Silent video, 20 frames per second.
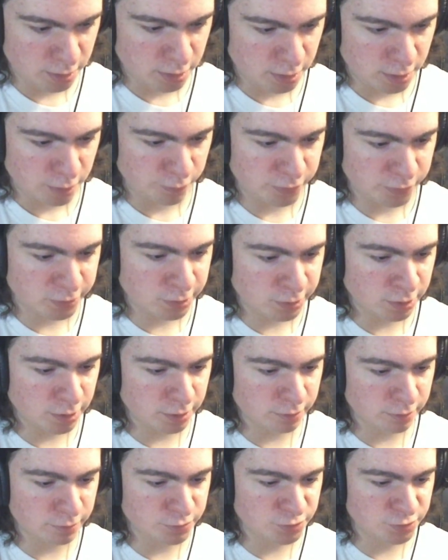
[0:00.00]
We
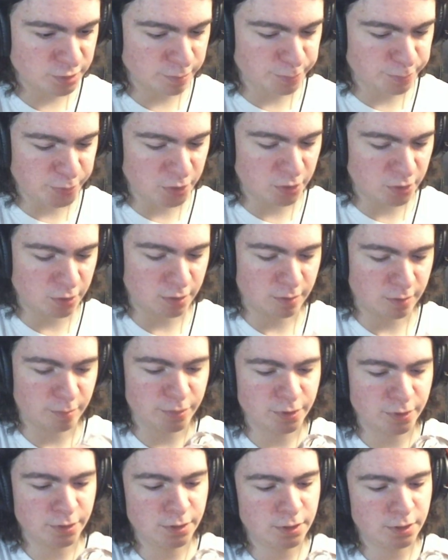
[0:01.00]
close the
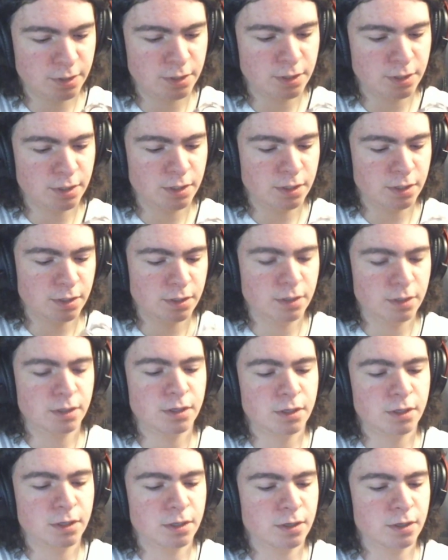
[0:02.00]
bulb.
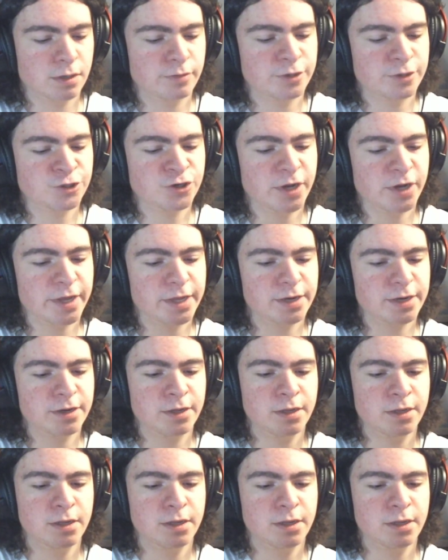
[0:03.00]
We try and